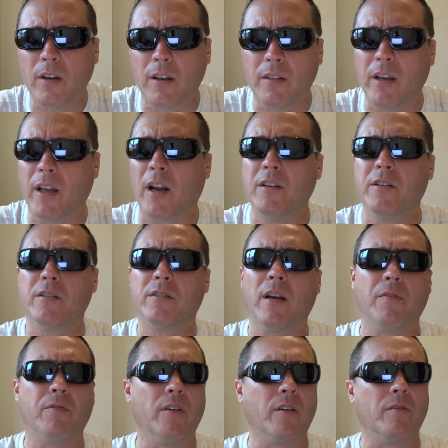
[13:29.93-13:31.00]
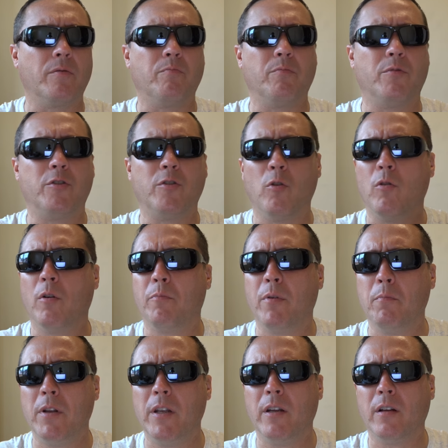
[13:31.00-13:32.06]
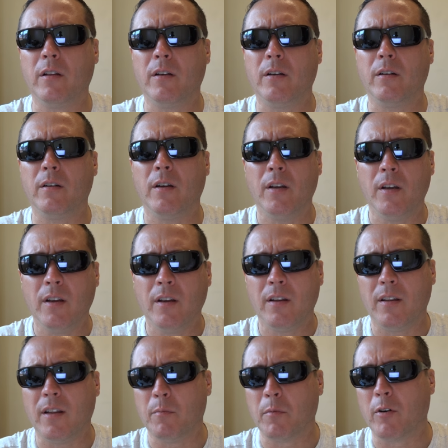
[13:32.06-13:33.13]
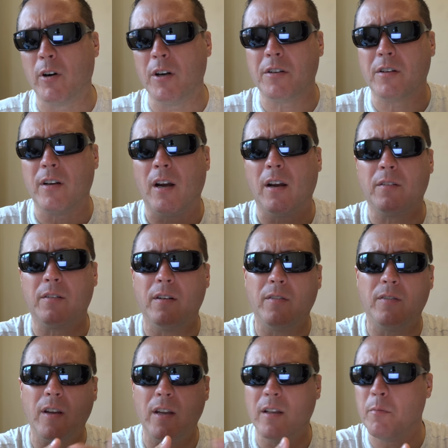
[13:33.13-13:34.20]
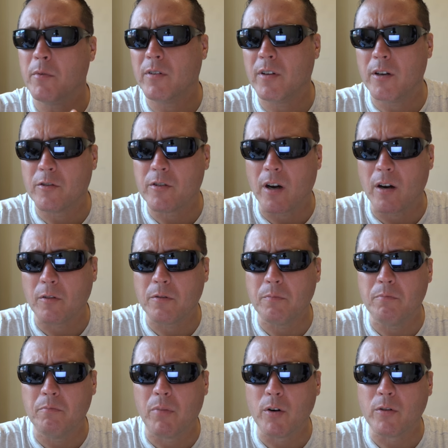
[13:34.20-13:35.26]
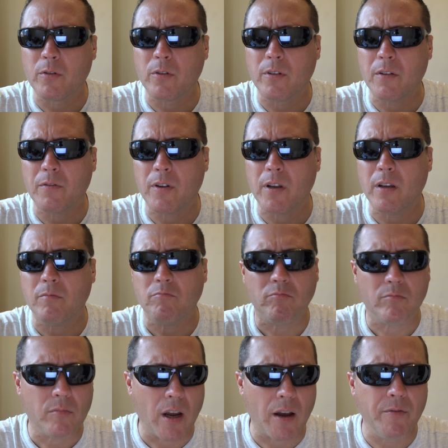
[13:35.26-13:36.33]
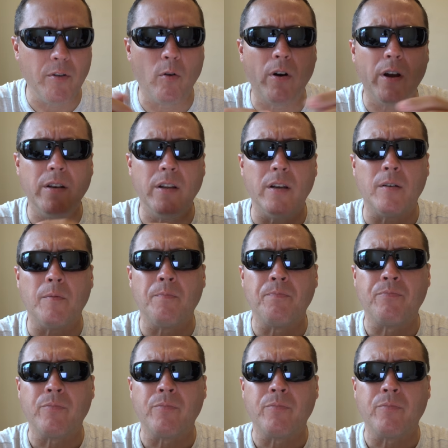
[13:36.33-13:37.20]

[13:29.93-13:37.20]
And that I just have to show up in Manila, the immigration guy is gonna say, let me see your child's birth certificate? Have no idea.